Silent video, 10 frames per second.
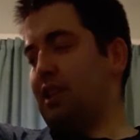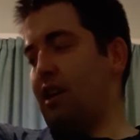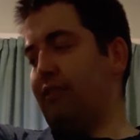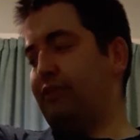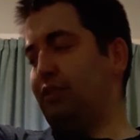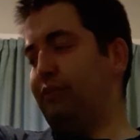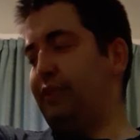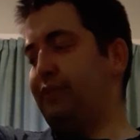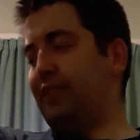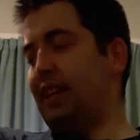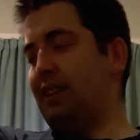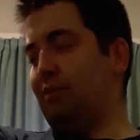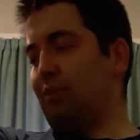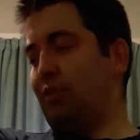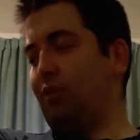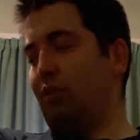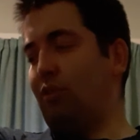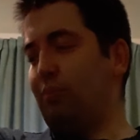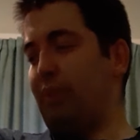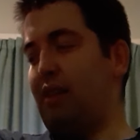off, two fifteen. We're going to
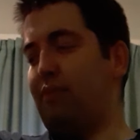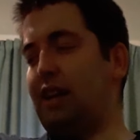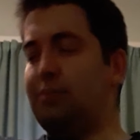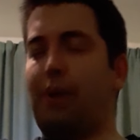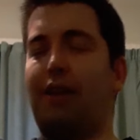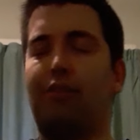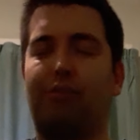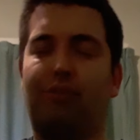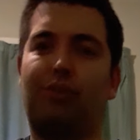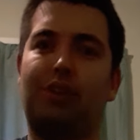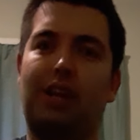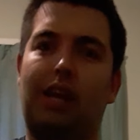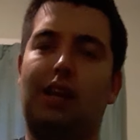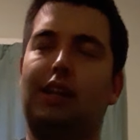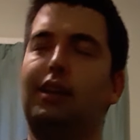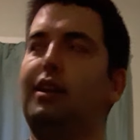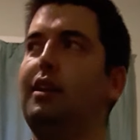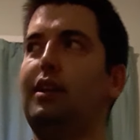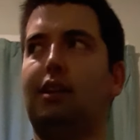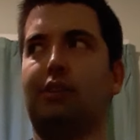go with Belfast Banter four to nine.
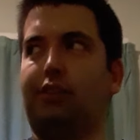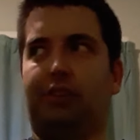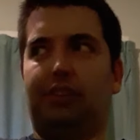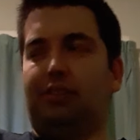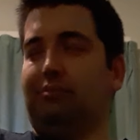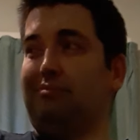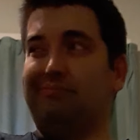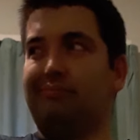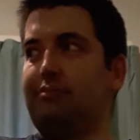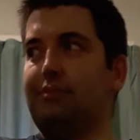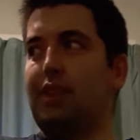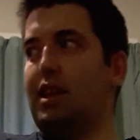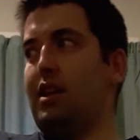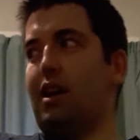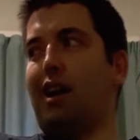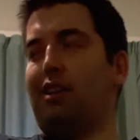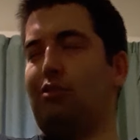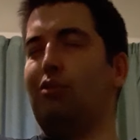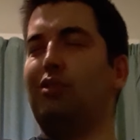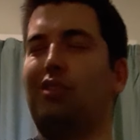Look at, I
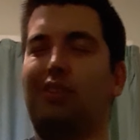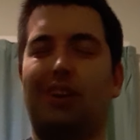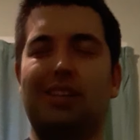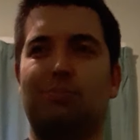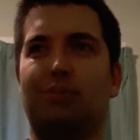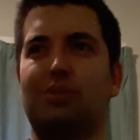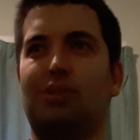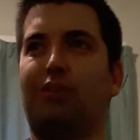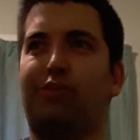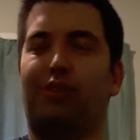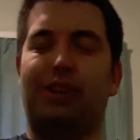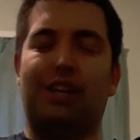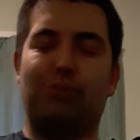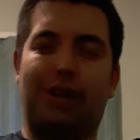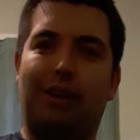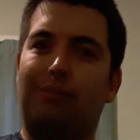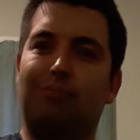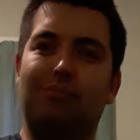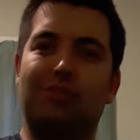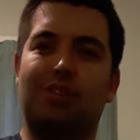could, I suppose, look for an each way
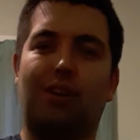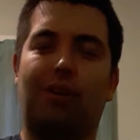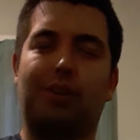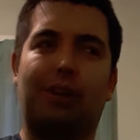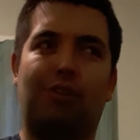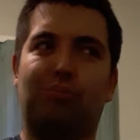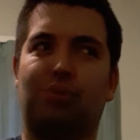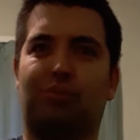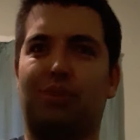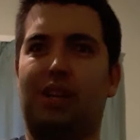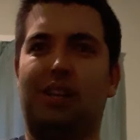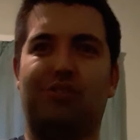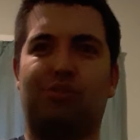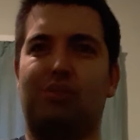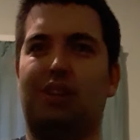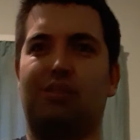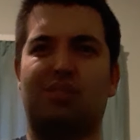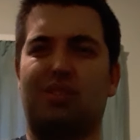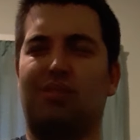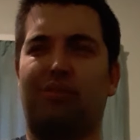sort here, but really and truly, there's
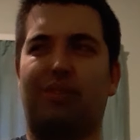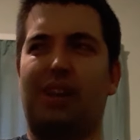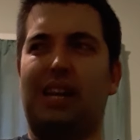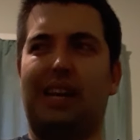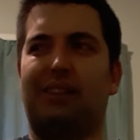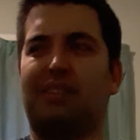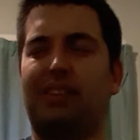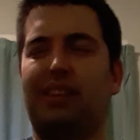none really at,